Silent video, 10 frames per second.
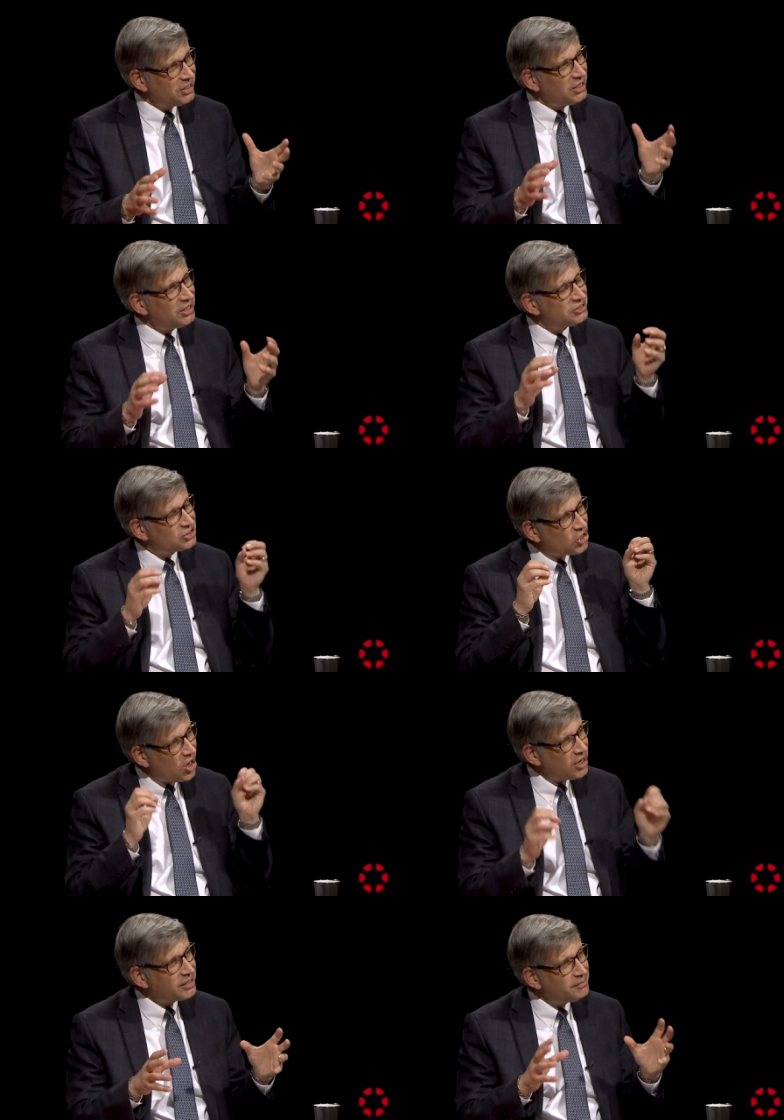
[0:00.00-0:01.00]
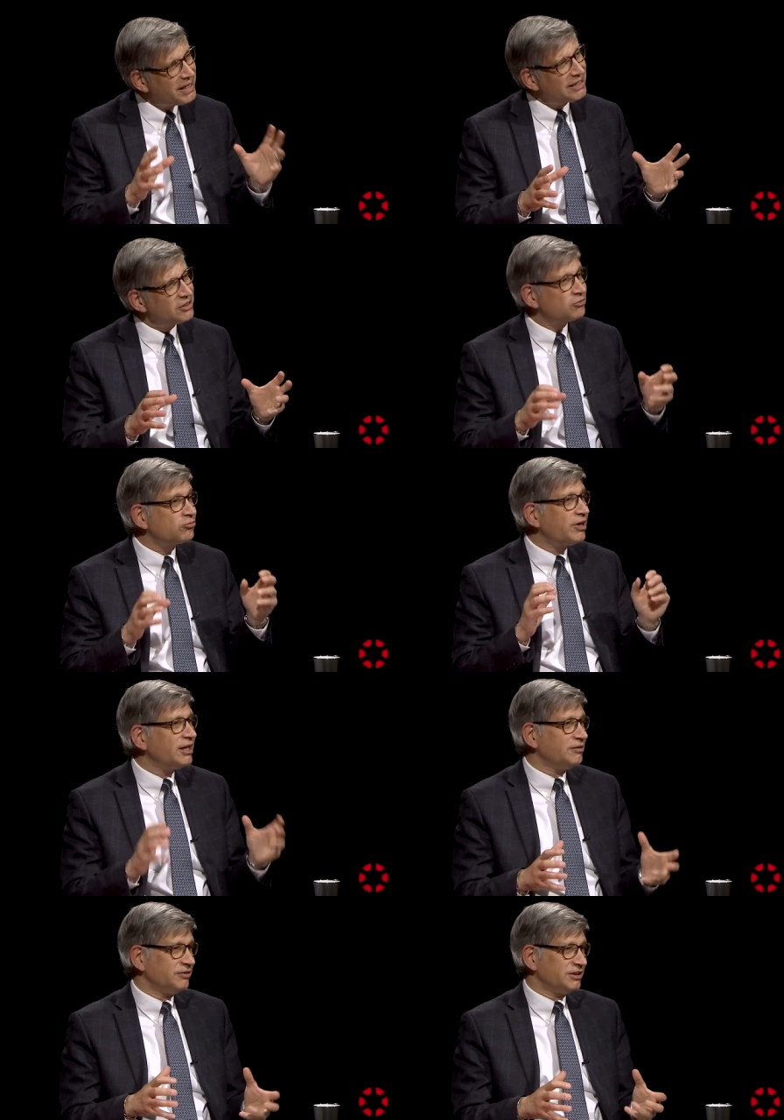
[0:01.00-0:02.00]
Mm -hmm. Talk about the
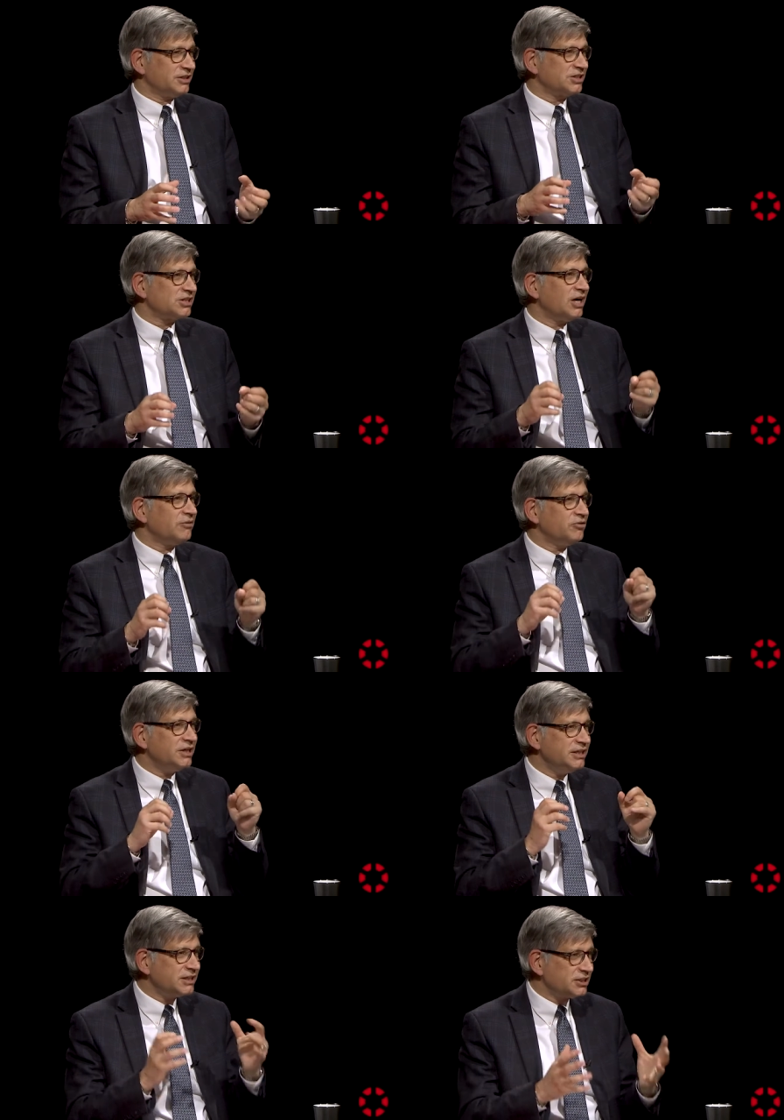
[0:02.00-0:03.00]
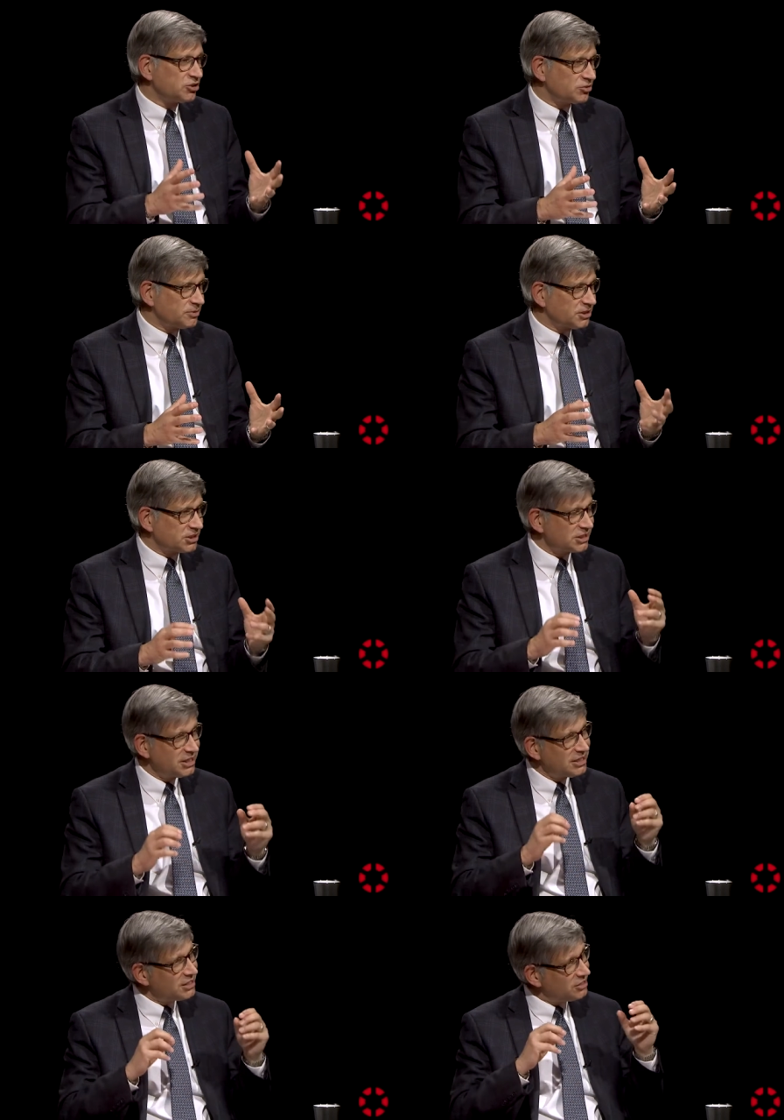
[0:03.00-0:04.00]
relevance of these instruments
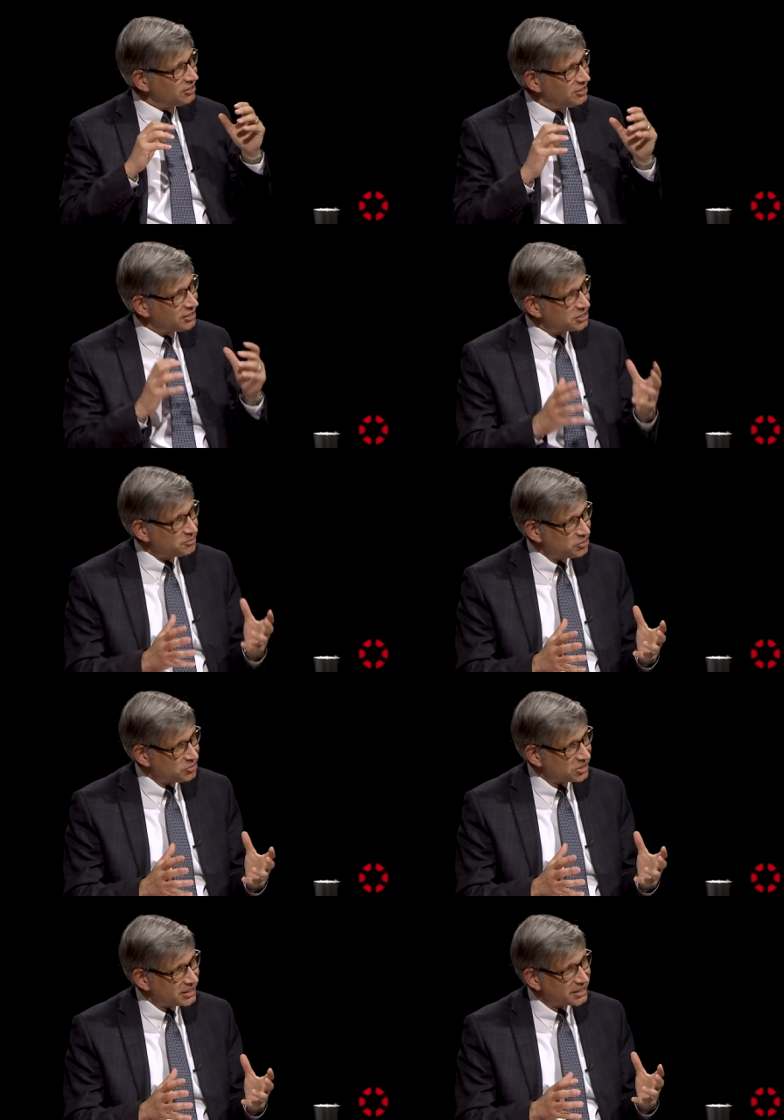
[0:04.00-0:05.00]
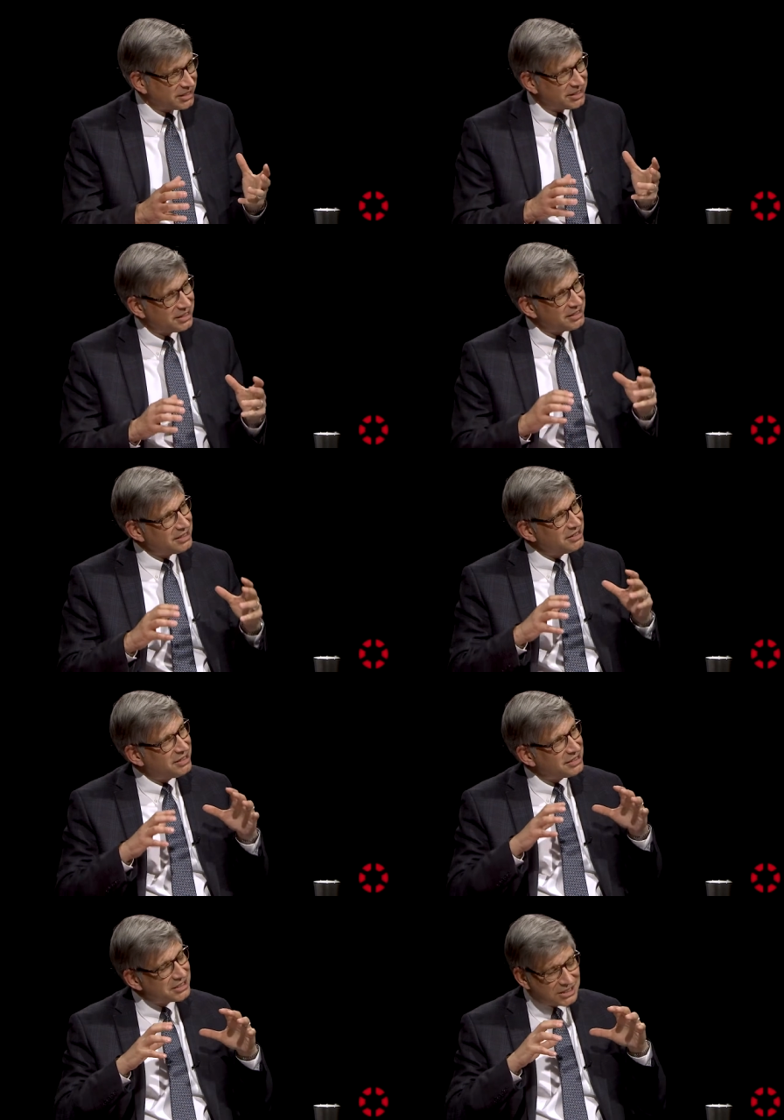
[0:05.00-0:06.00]
this music,
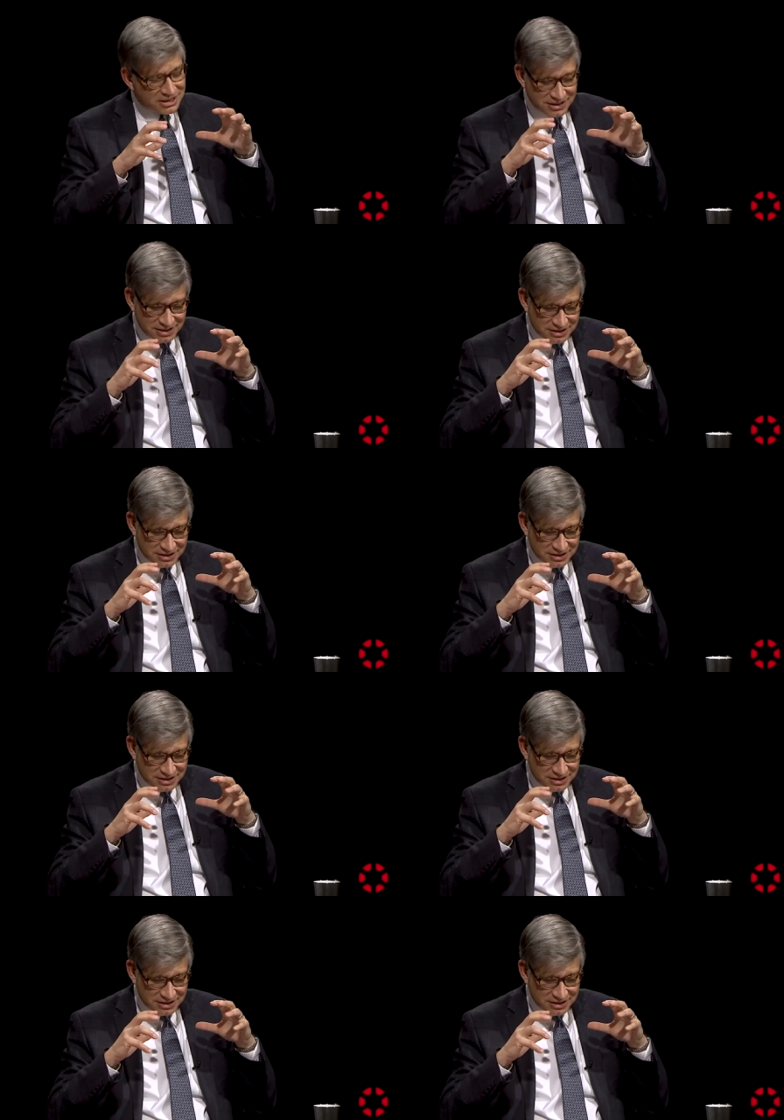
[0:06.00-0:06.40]
this